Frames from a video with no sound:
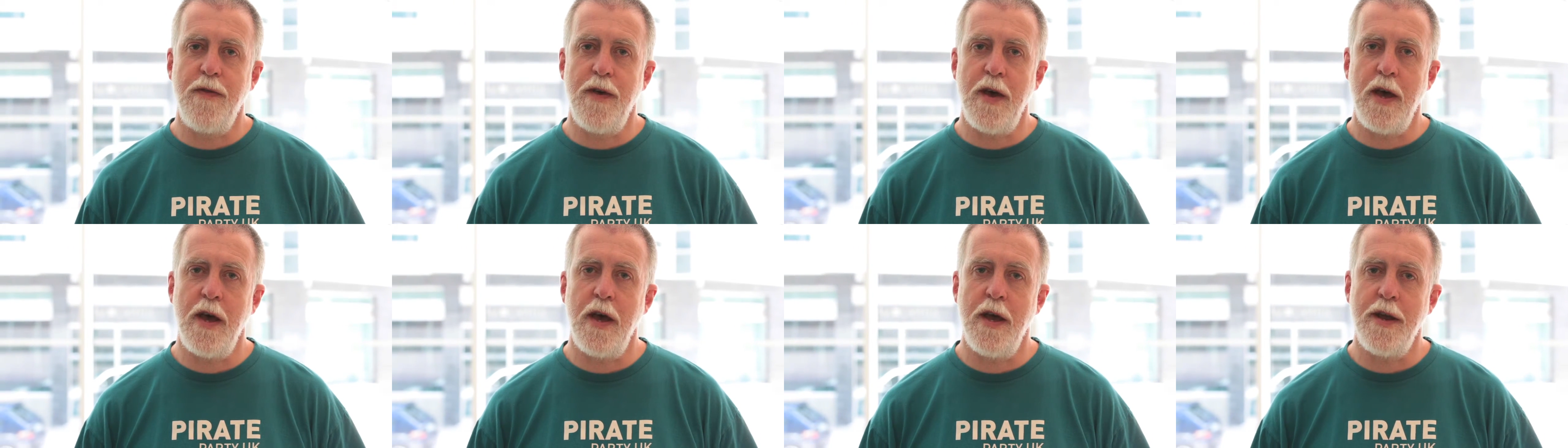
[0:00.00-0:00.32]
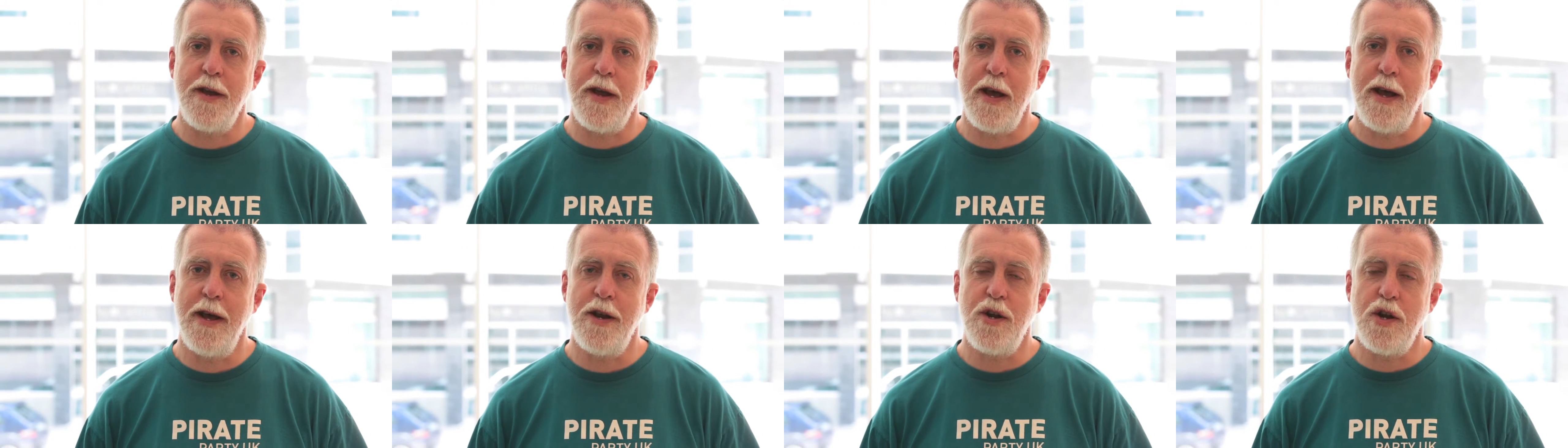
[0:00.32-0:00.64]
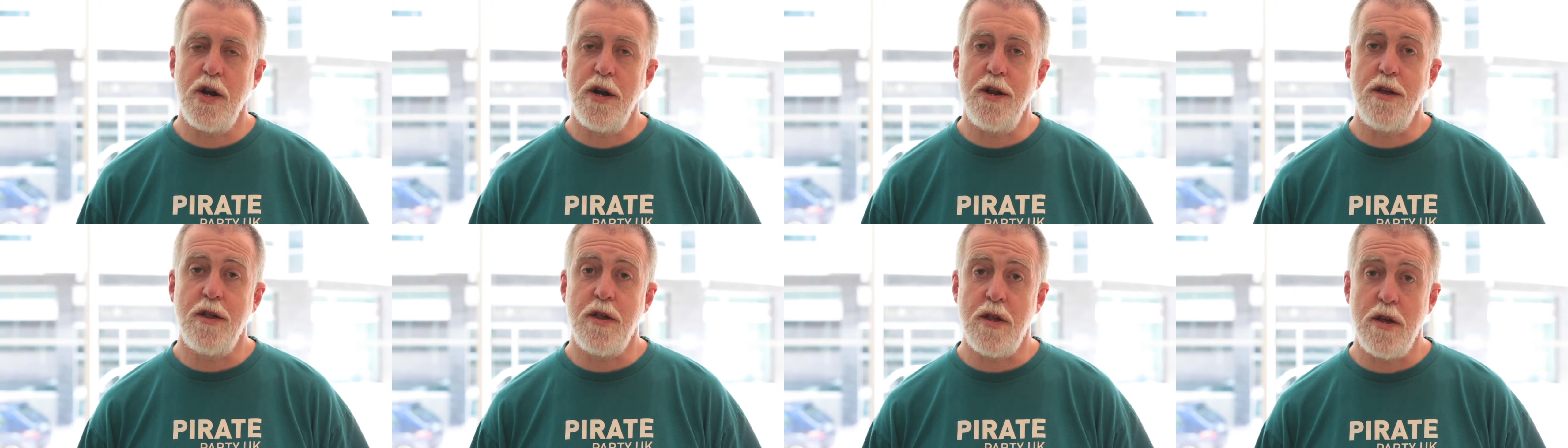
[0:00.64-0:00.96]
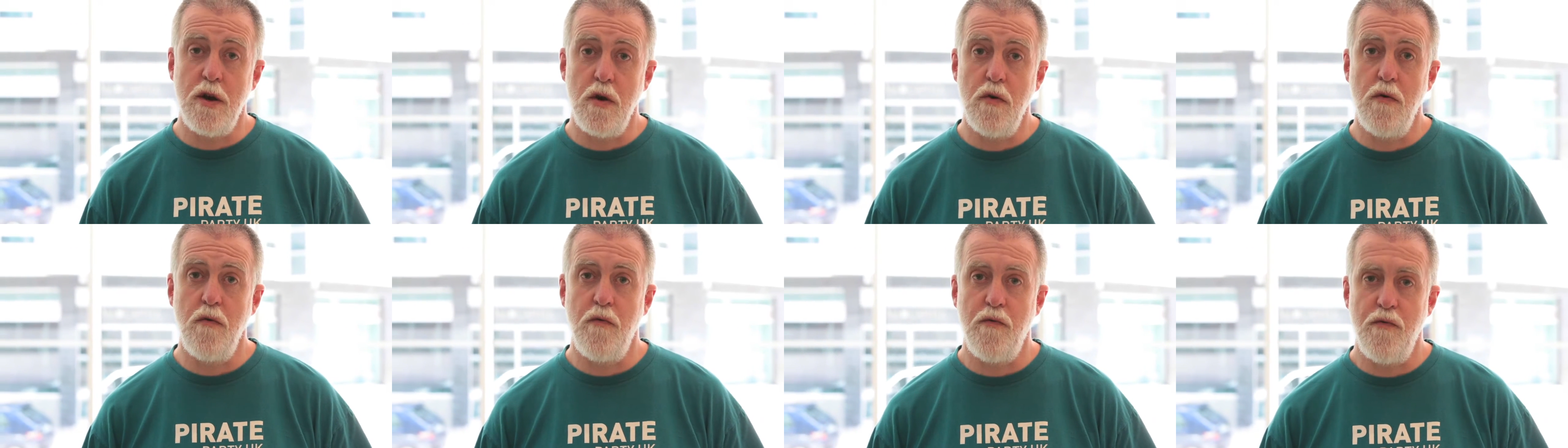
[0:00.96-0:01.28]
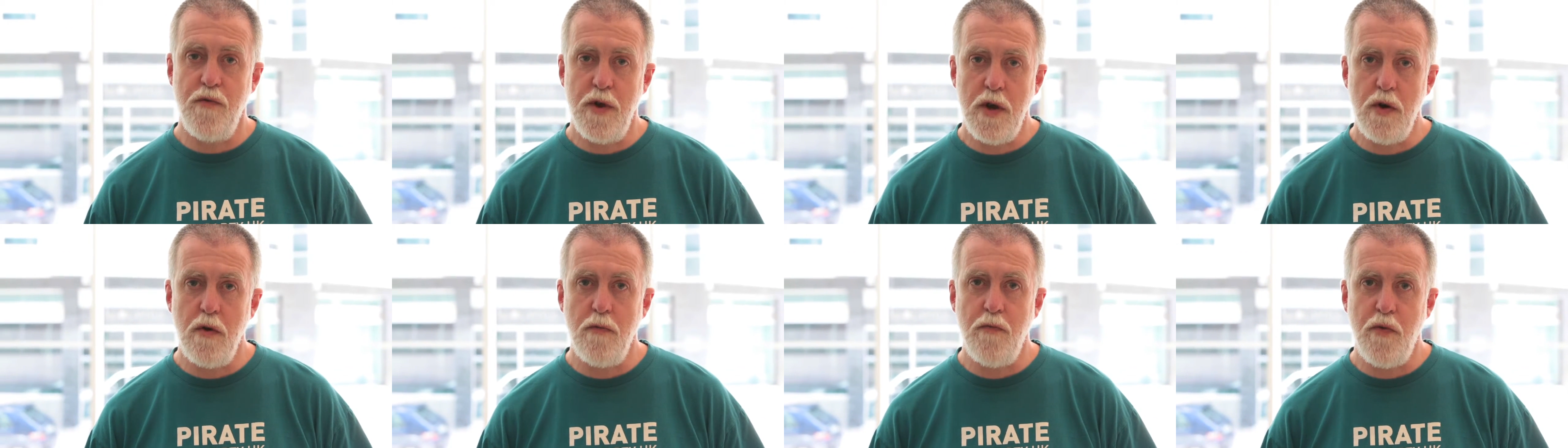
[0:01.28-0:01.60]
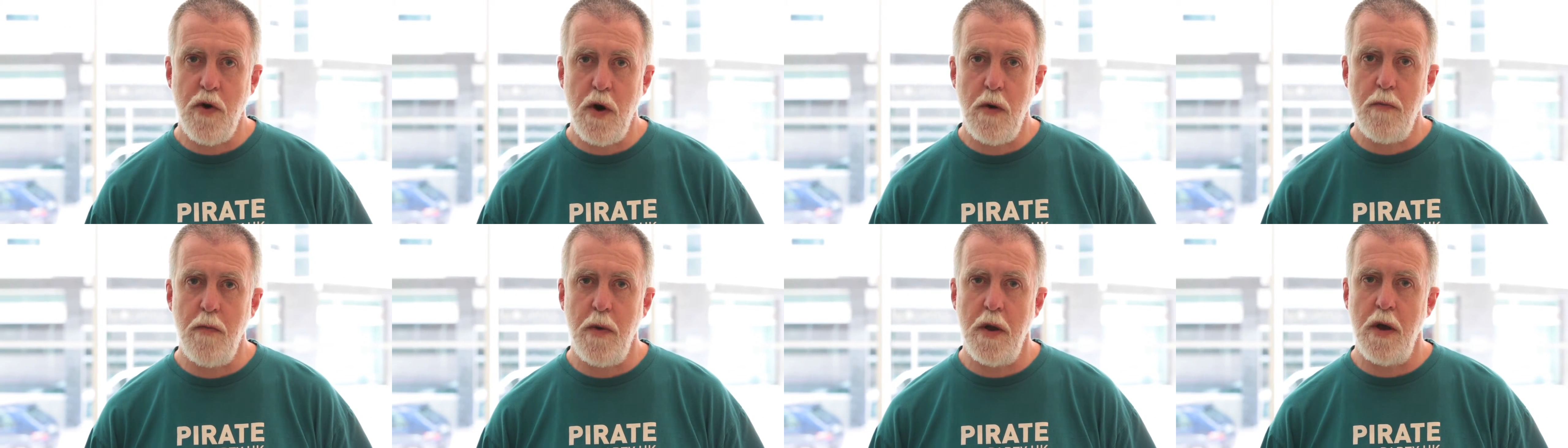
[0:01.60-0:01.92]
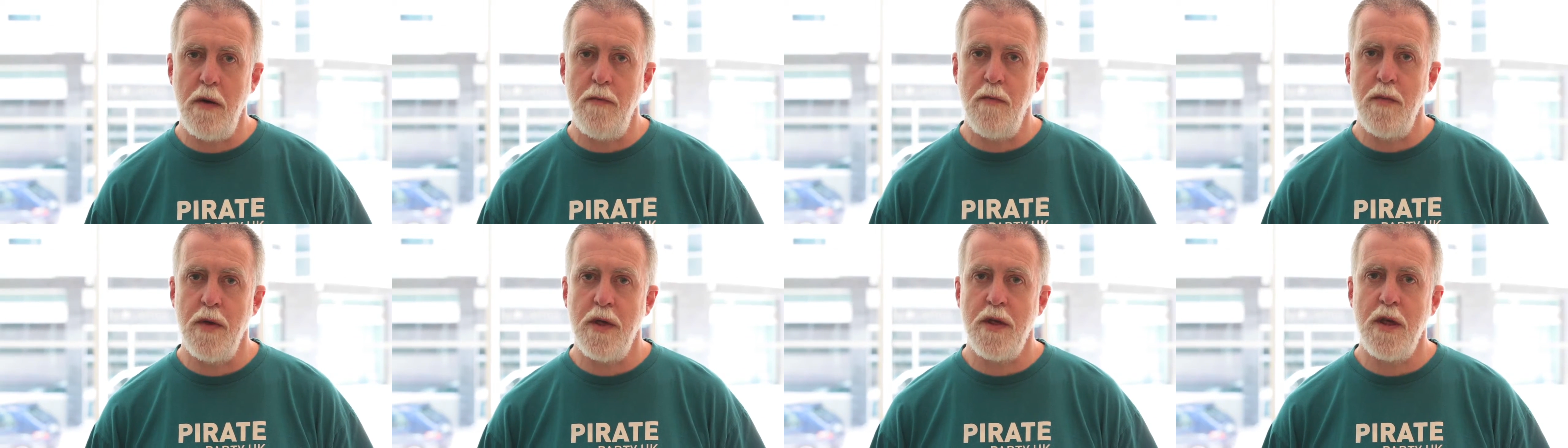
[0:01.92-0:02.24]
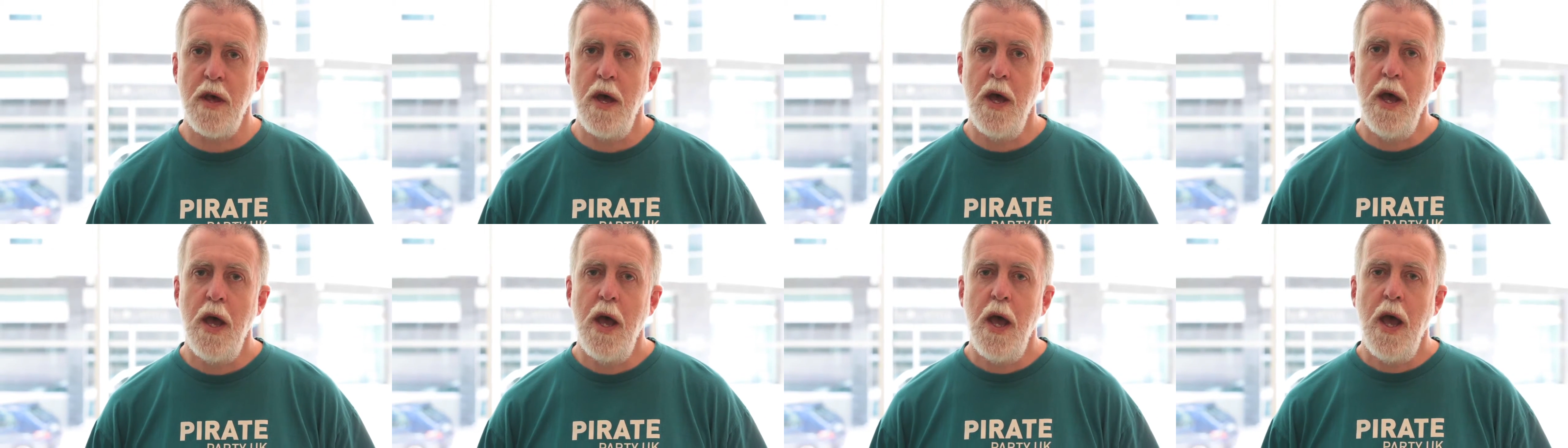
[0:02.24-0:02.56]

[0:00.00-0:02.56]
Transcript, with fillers: that actually solve real problems,